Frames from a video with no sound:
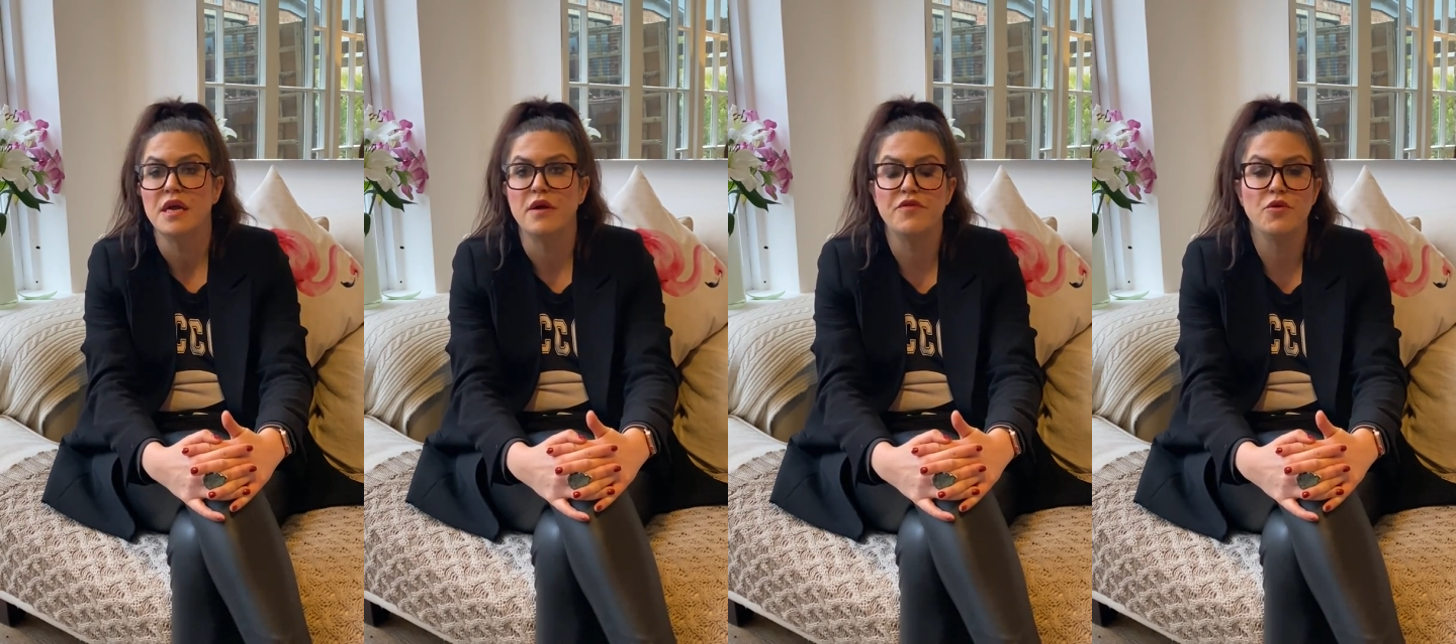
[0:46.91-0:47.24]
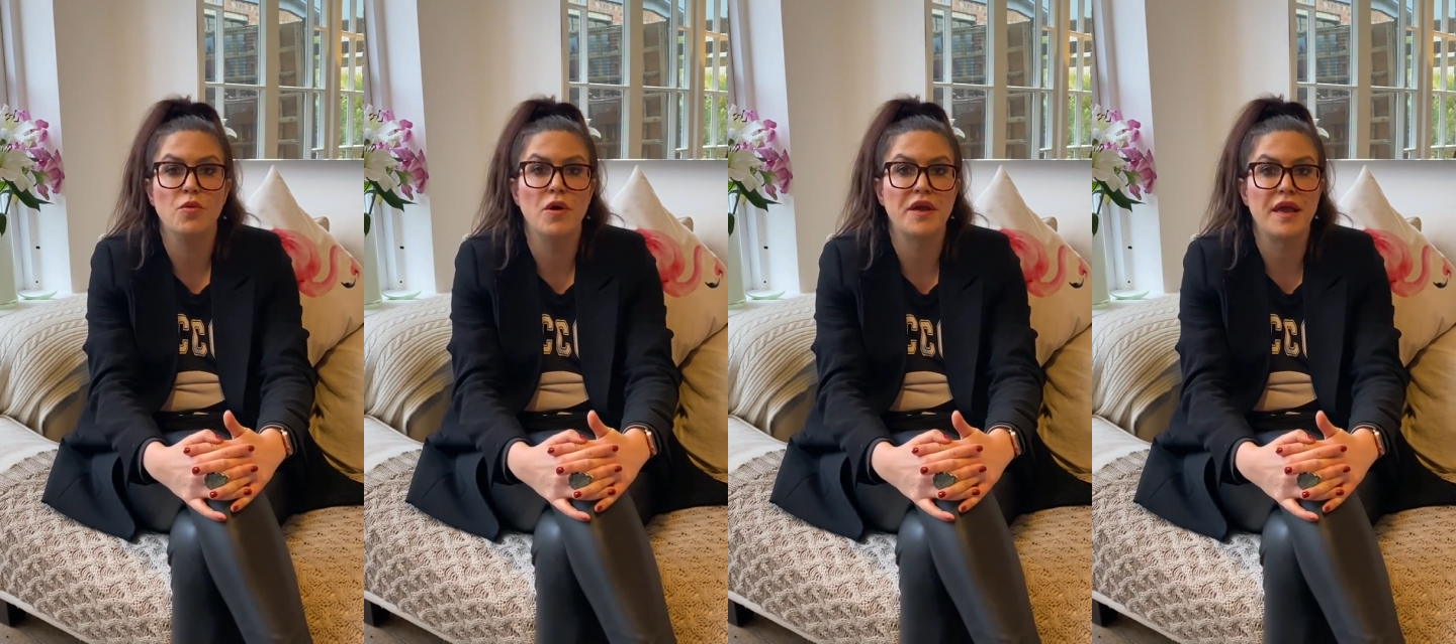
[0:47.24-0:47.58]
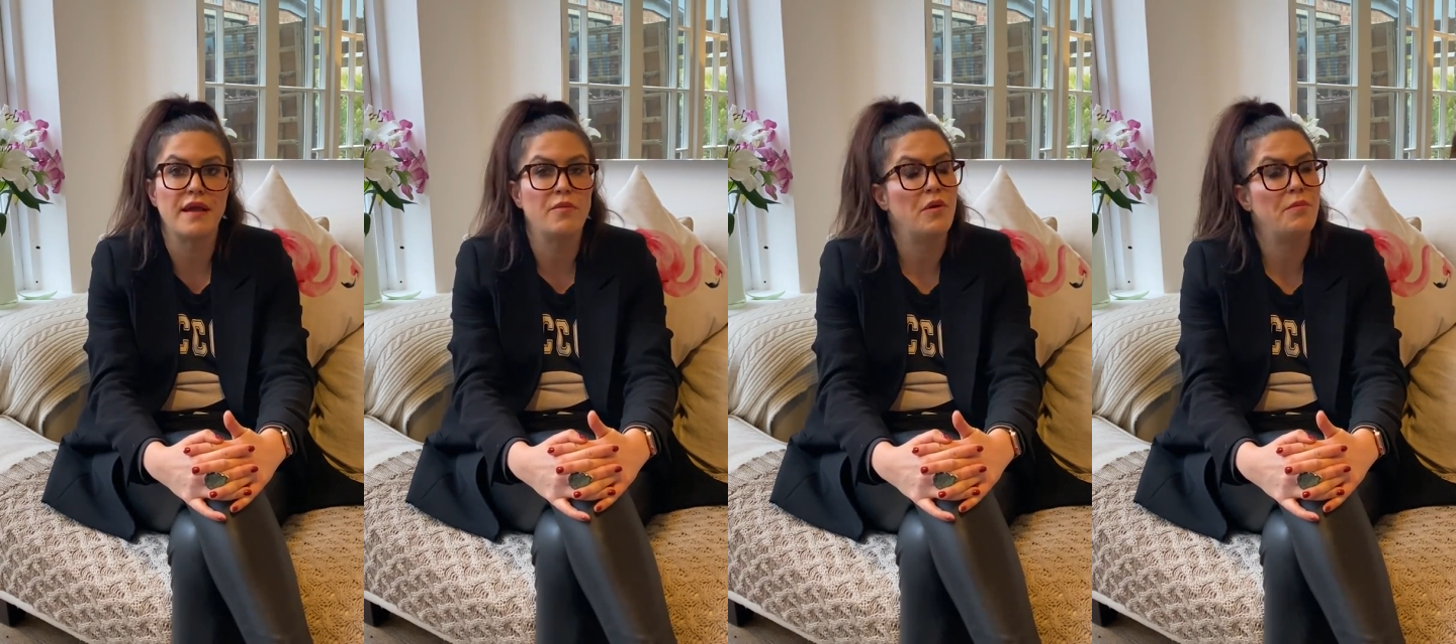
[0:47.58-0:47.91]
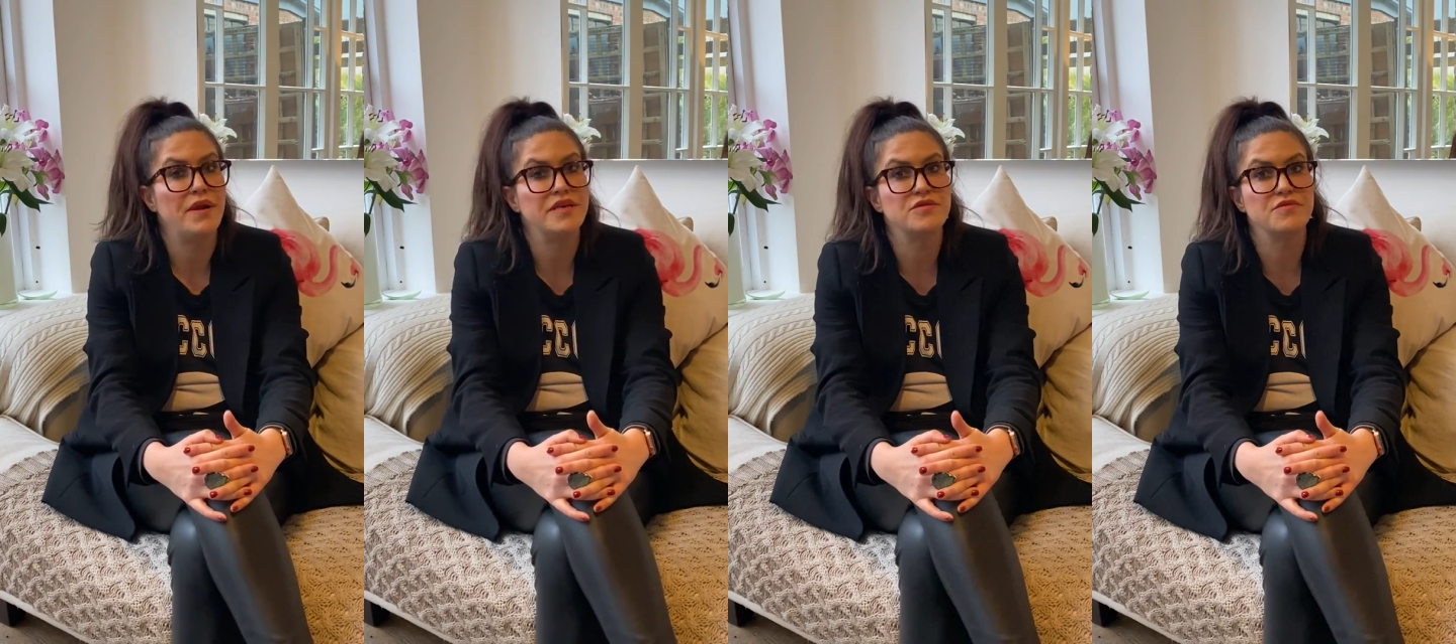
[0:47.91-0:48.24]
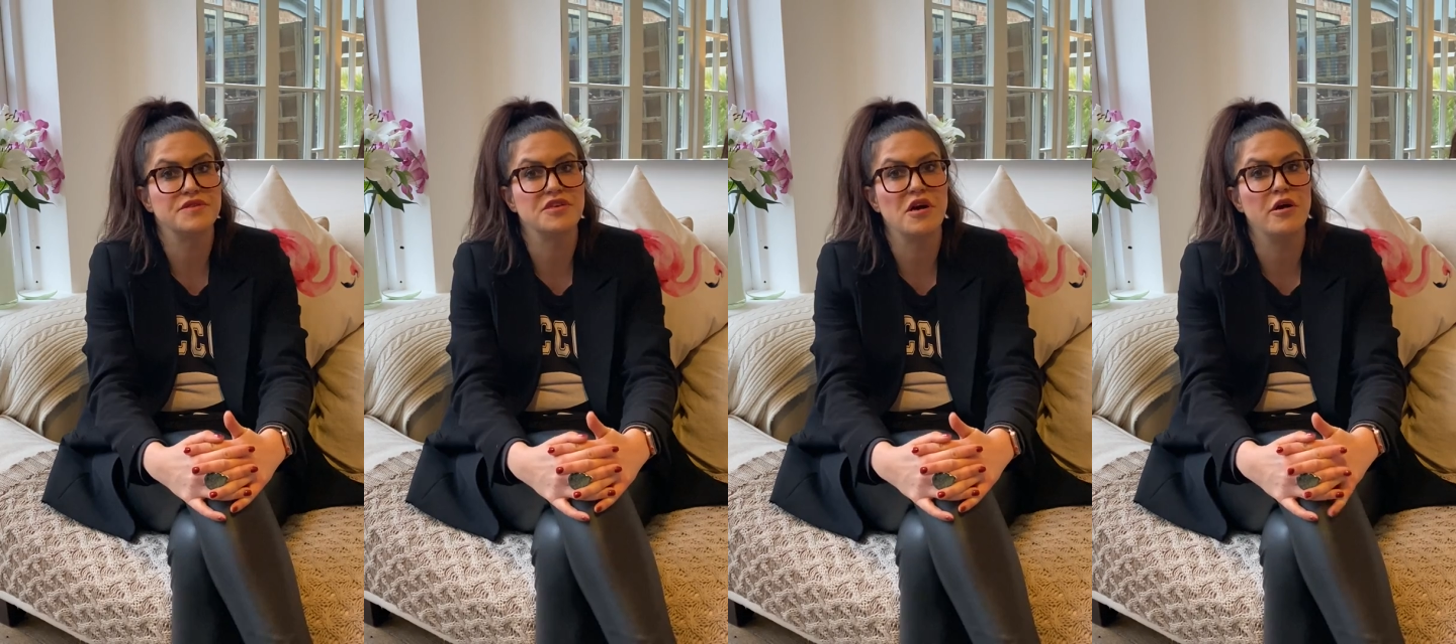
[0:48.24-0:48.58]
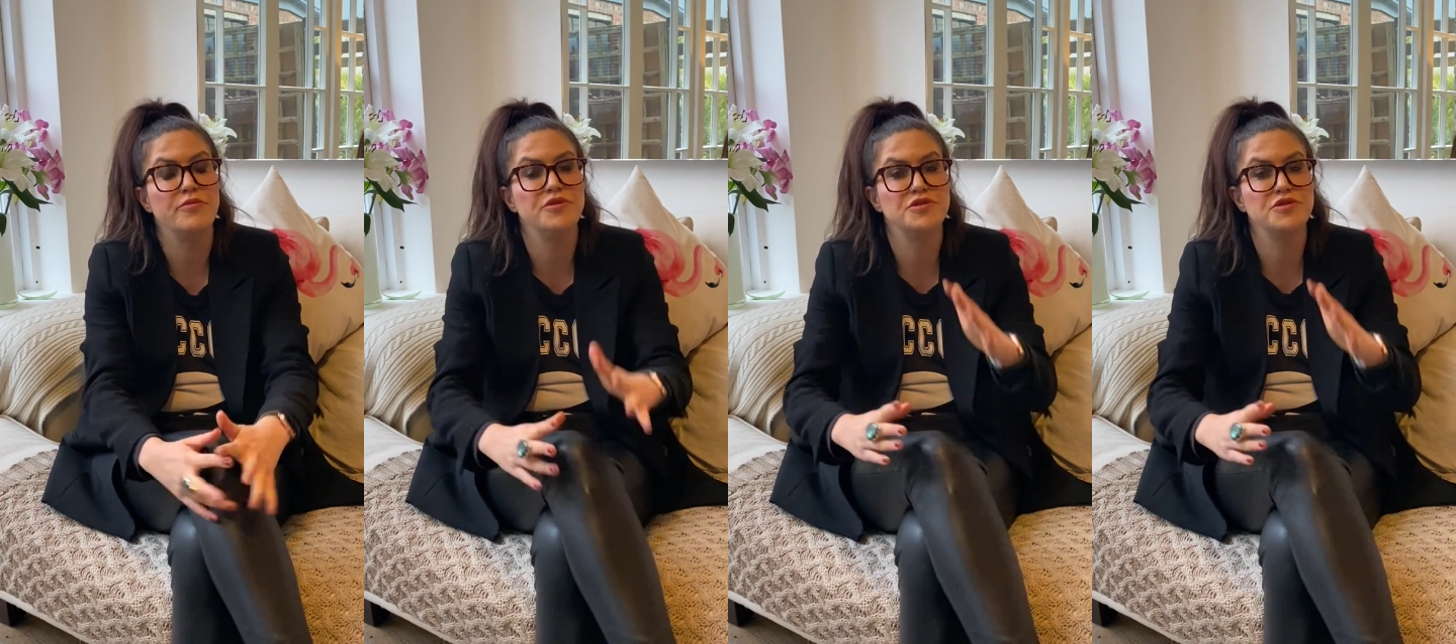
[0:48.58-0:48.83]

If you're working in one place all the time,